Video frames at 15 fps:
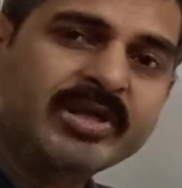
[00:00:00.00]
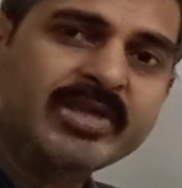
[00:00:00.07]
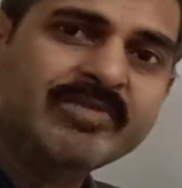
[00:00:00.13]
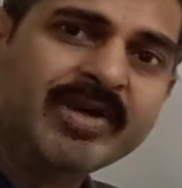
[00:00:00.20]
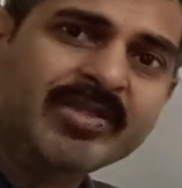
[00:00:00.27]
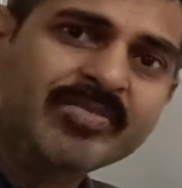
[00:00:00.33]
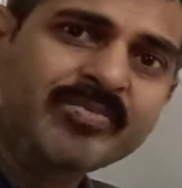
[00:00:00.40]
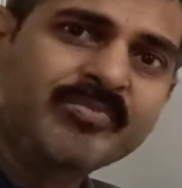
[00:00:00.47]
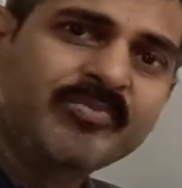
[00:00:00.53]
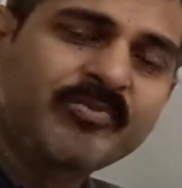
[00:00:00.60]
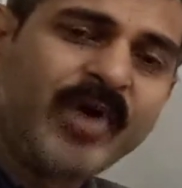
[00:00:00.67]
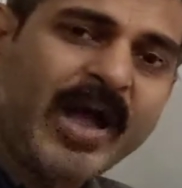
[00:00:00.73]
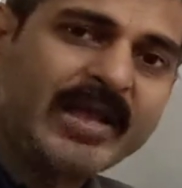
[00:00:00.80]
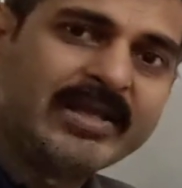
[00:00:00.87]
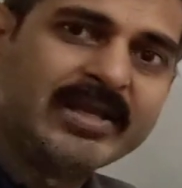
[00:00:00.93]
even
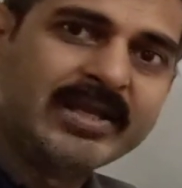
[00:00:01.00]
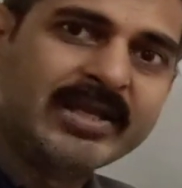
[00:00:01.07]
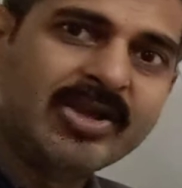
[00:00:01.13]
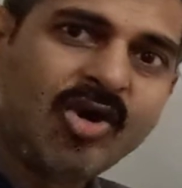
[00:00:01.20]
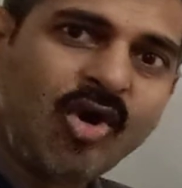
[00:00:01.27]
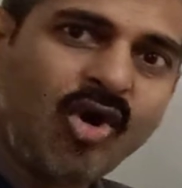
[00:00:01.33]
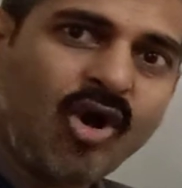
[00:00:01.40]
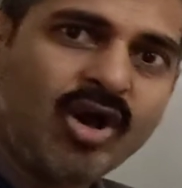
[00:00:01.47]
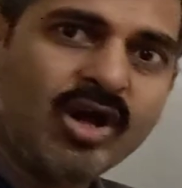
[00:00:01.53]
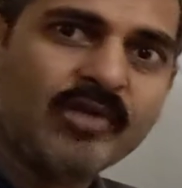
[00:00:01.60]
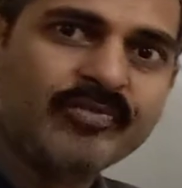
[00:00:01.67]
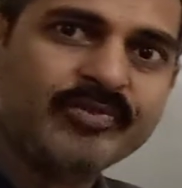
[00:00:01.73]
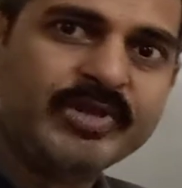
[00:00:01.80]
by taking all of